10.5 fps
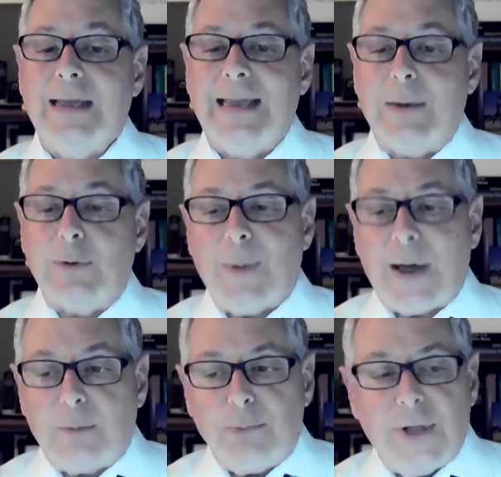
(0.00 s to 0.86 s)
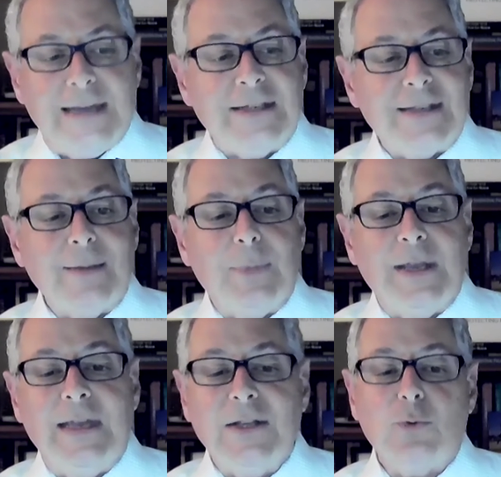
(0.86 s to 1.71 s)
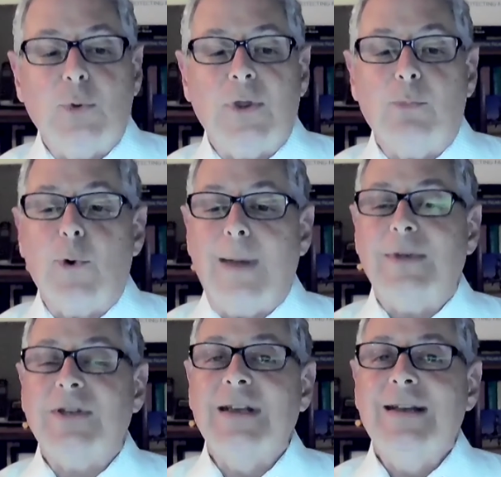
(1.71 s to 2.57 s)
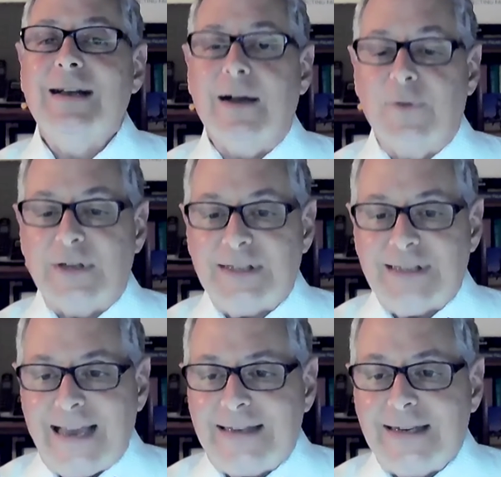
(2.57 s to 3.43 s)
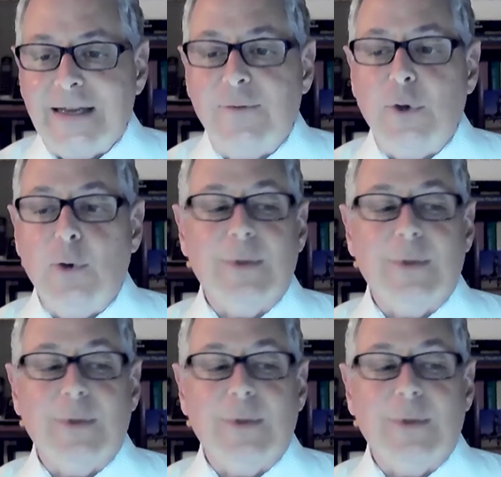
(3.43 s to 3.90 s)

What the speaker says: It was about a place that begins with the premise of the sanctity of human